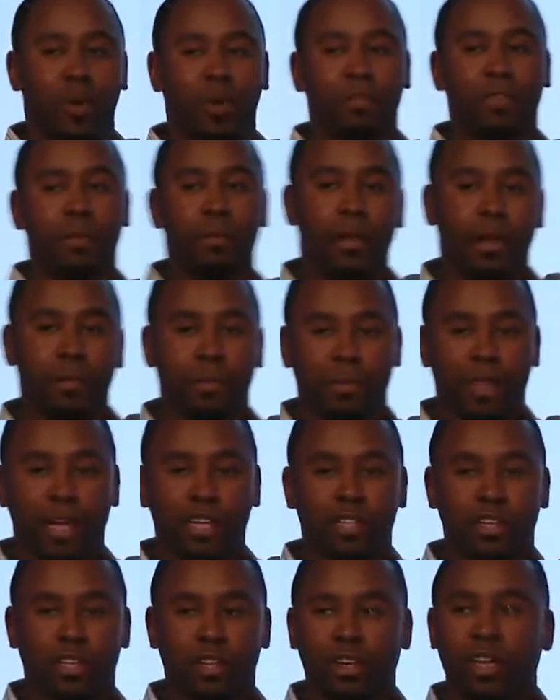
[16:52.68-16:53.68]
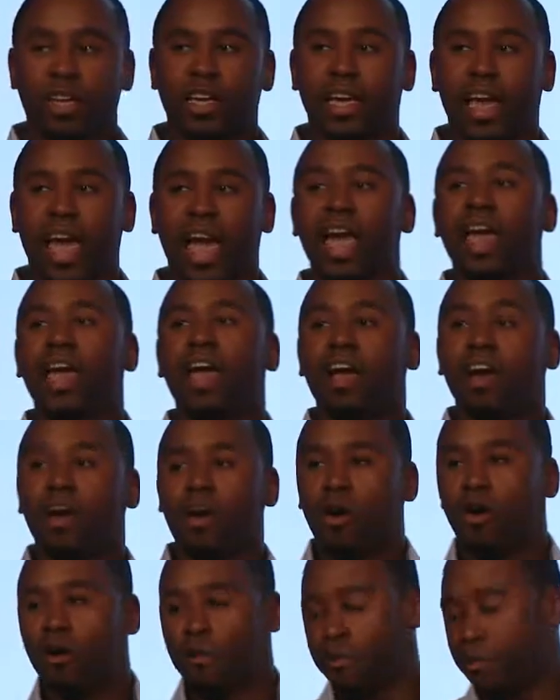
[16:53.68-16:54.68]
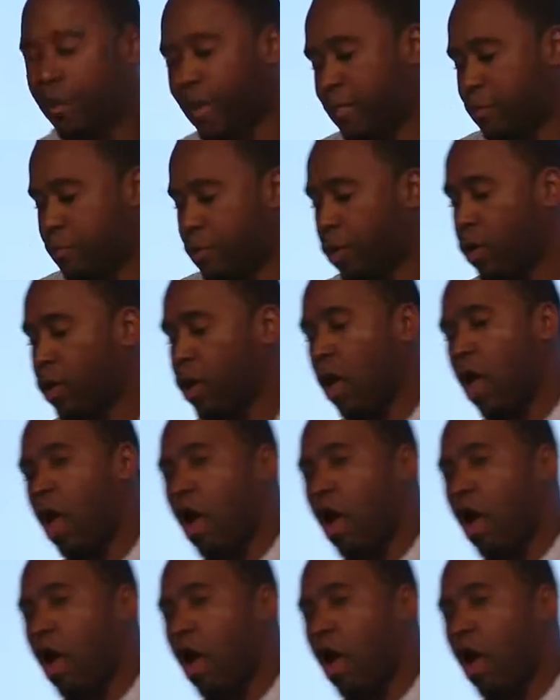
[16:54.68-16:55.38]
with the people that you're looking at on Facebook